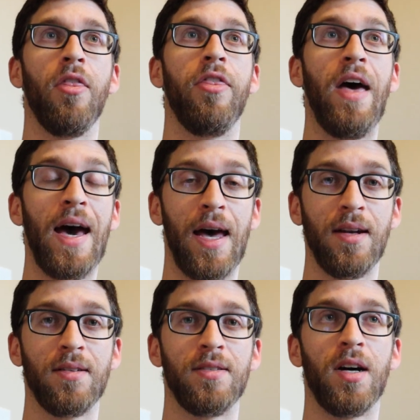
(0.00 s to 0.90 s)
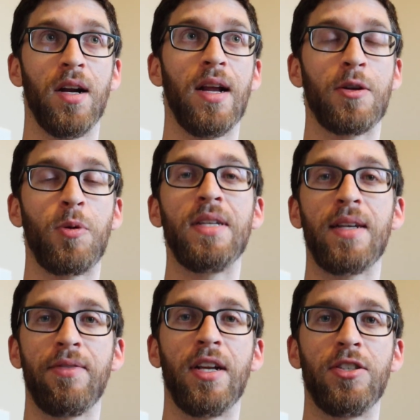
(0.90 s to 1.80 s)
that done at
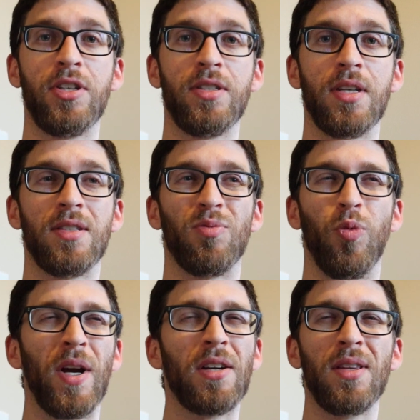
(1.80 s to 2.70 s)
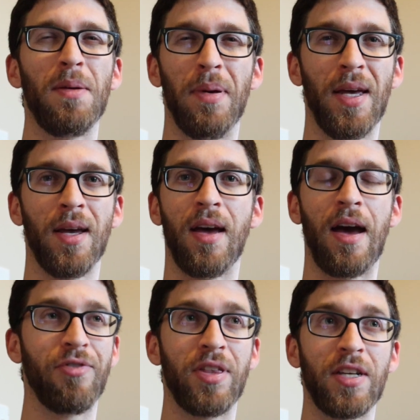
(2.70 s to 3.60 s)
27 inches is weirdly big.
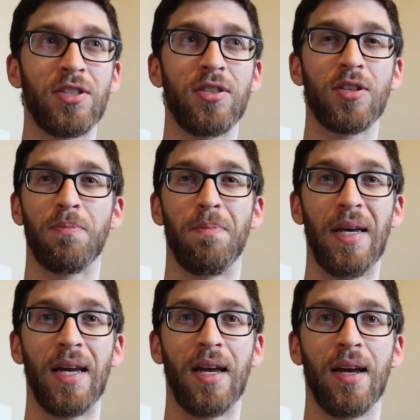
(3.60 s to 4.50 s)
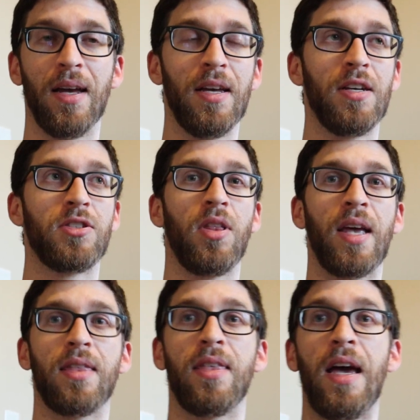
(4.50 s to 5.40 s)
Everything just looks big. So
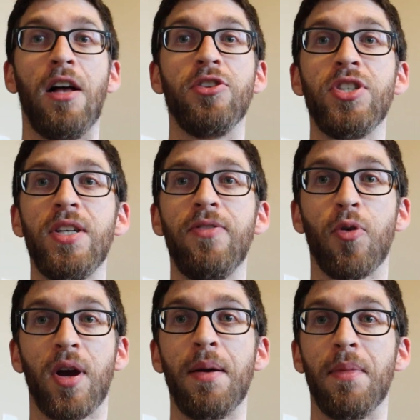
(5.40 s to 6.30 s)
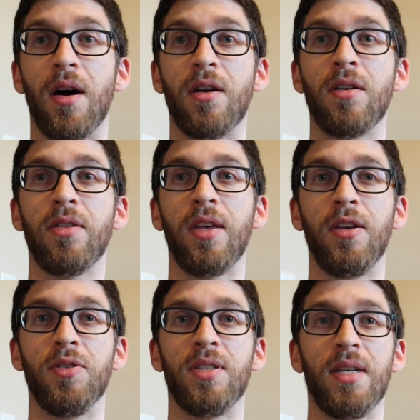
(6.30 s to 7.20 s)
like the LG 4K monitor that
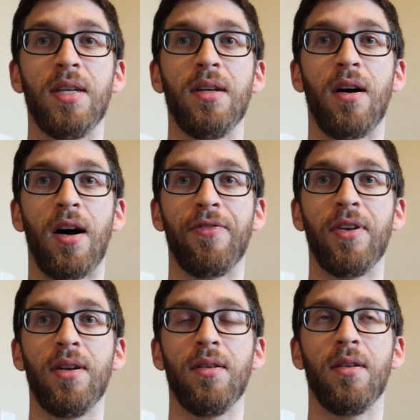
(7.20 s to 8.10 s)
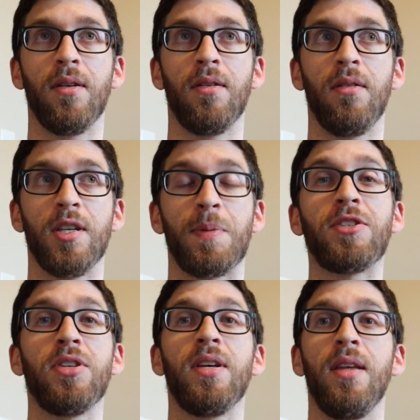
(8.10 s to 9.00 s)
you see often,
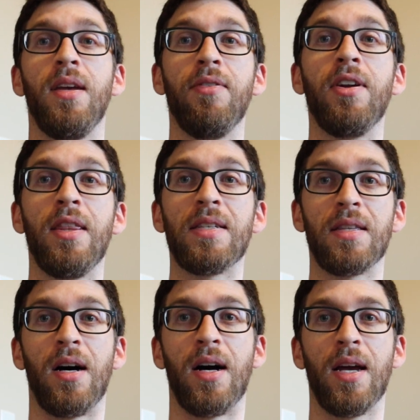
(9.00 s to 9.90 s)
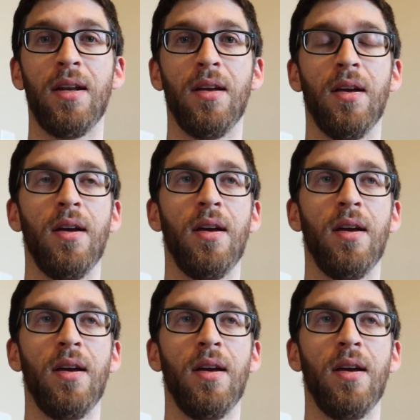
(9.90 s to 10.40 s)
especially even in this line,